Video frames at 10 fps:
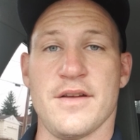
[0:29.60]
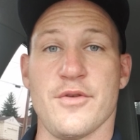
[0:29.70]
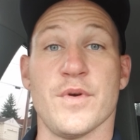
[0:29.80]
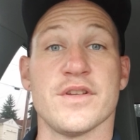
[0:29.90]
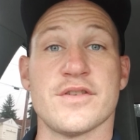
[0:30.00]

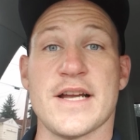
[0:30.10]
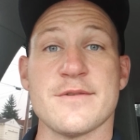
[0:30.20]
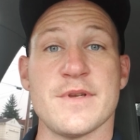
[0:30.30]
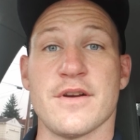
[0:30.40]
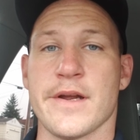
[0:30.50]
The realtor
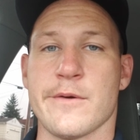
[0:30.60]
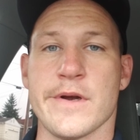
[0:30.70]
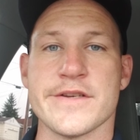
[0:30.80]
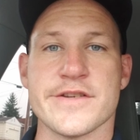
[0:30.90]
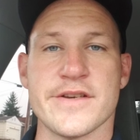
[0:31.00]
asked me a great
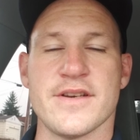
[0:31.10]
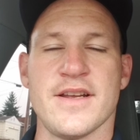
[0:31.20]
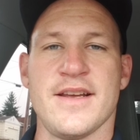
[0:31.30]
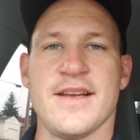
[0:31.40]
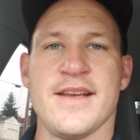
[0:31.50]
question,
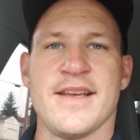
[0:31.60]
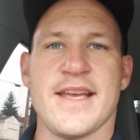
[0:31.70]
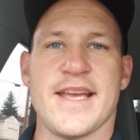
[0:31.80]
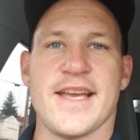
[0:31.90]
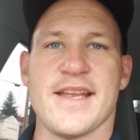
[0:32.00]

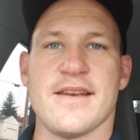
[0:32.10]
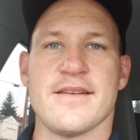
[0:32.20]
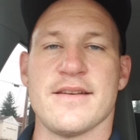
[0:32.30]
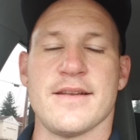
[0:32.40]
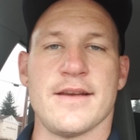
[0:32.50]

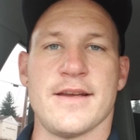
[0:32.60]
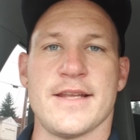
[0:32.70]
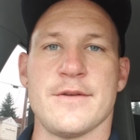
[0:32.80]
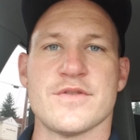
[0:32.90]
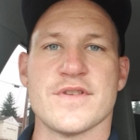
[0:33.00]
and
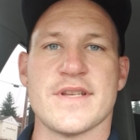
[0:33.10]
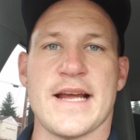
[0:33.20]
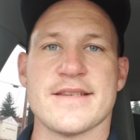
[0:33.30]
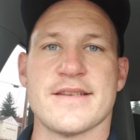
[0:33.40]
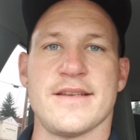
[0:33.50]
he was just
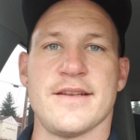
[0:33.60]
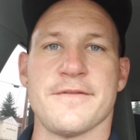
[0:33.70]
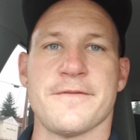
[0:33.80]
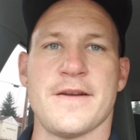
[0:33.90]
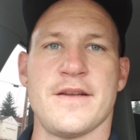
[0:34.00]
asking
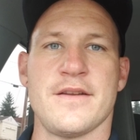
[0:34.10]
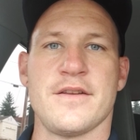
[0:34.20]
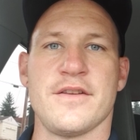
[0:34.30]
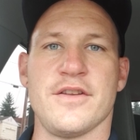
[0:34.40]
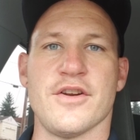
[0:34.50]
if
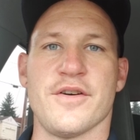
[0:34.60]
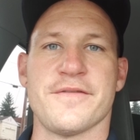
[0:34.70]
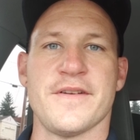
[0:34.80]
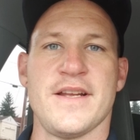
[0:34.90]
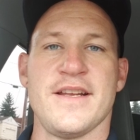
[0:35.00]

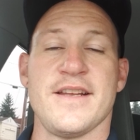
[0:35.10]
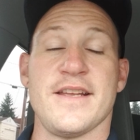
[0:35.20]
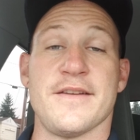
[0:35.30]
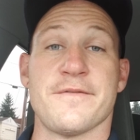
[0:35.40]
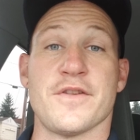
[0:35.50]

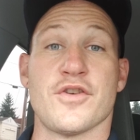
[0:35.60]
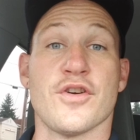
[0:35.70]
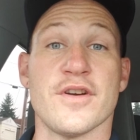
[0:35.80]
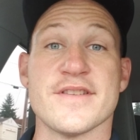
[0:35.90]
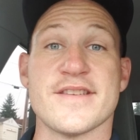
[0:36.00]
the
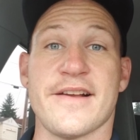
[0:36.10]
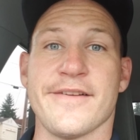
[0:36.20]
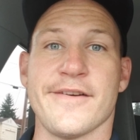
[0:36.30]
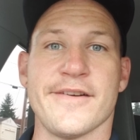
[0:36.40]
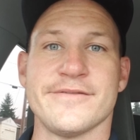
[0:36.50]
current
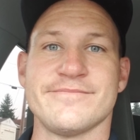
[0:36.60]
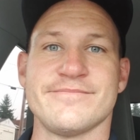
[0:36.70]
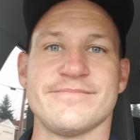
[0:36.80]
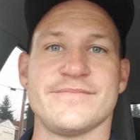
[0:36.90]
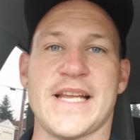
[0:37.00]
seller
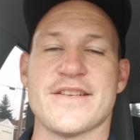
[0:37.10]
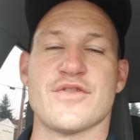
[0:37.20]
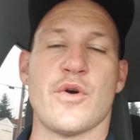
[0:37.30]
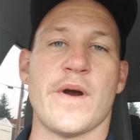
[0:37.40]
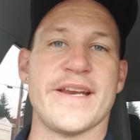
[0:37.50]
has
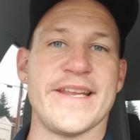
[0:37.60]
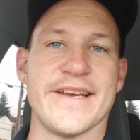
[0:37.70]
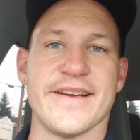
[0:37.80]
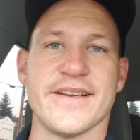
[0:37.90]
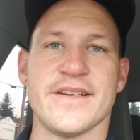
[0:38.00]
no
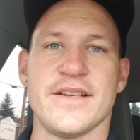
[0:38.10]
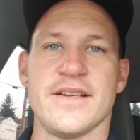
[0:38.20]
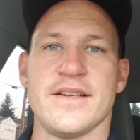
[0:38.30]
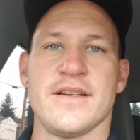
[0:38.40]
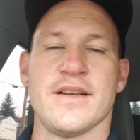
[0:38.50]
idea,
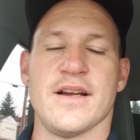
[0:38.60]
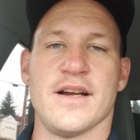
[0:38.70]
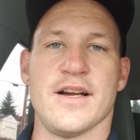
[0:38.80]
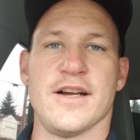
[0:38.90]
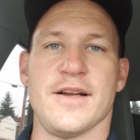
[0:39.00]

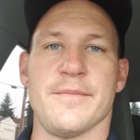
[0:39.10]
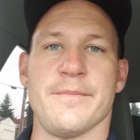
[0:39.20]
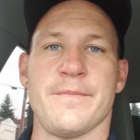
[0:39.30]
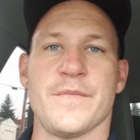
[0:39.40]
other